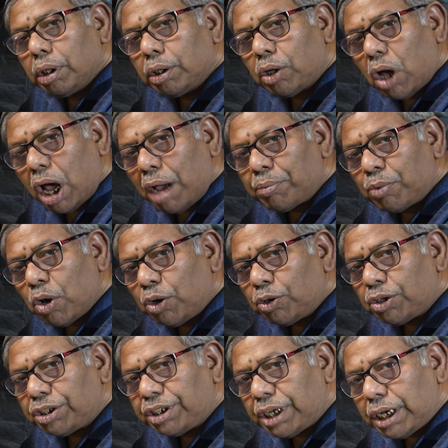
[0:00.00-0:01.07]
Now I'm going
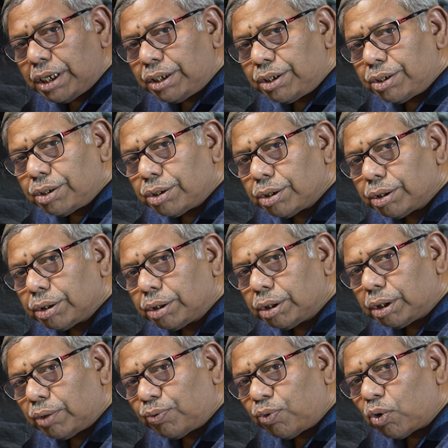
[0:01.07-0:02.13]
to change
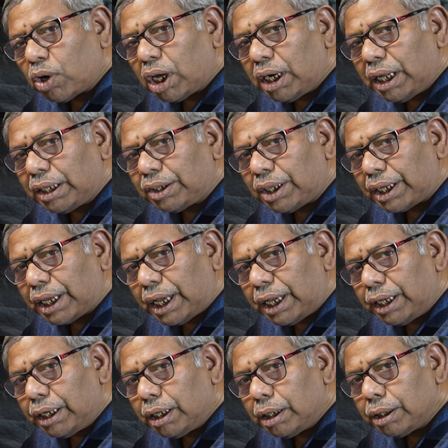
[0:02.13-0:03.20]
the focal length
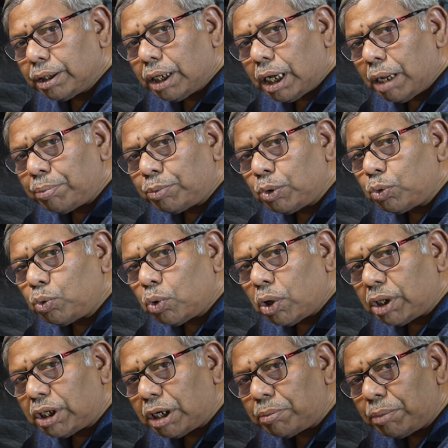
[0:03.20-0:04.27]
again up to
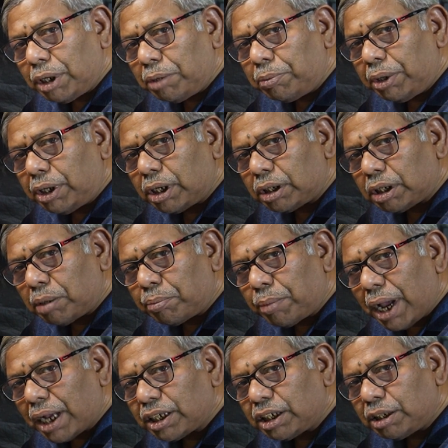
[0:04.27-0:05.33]
200 millimeter, the
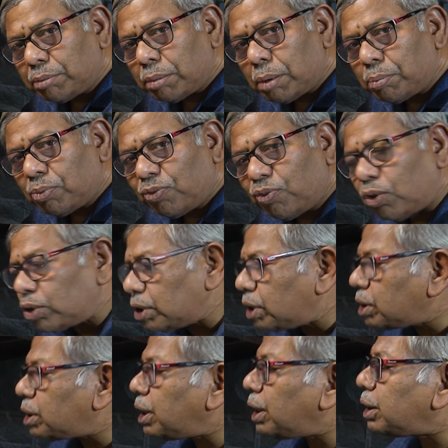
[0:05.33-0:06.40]
maximum for
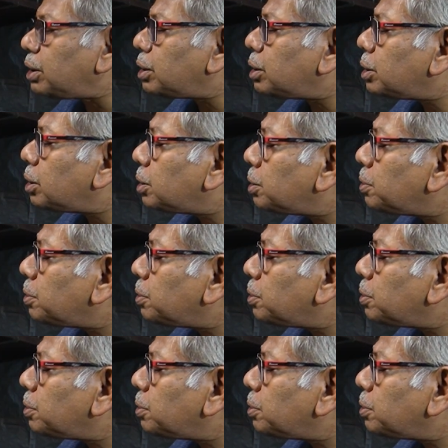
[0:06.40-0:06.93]
this lens.